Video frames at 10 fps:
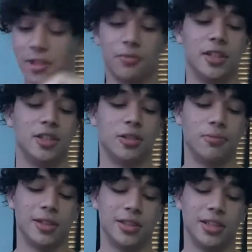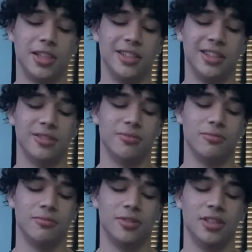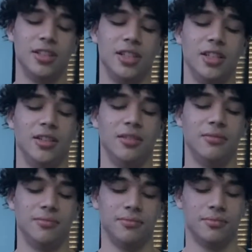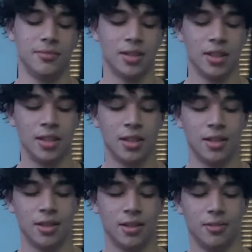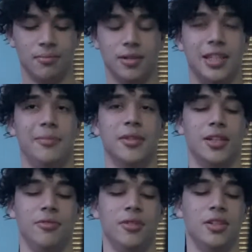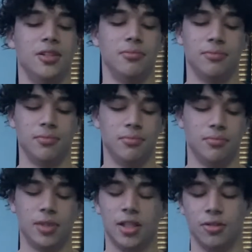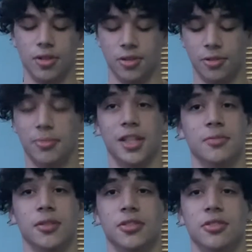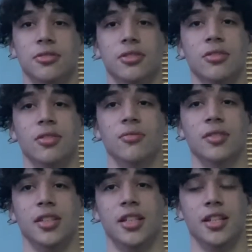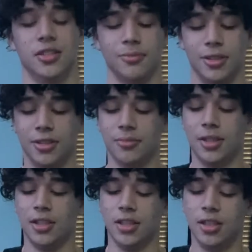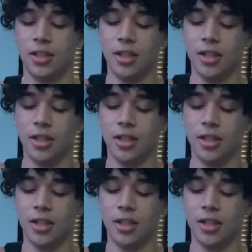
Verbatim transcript: the retail price, I think these are 110, but they probably went up. I don't know, they're basketball shoes, so no one really cares about them like that.